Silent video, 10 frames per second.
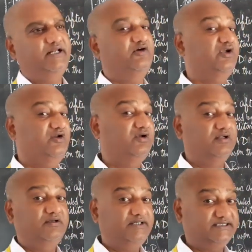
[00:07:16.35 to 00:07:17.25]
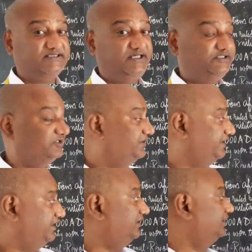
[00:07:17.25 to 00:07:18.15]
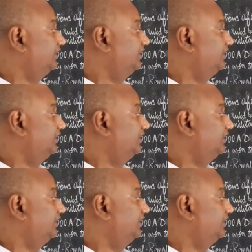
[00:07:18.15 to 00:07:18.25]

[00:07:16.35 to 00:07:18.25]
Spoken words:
you cannot contest election there.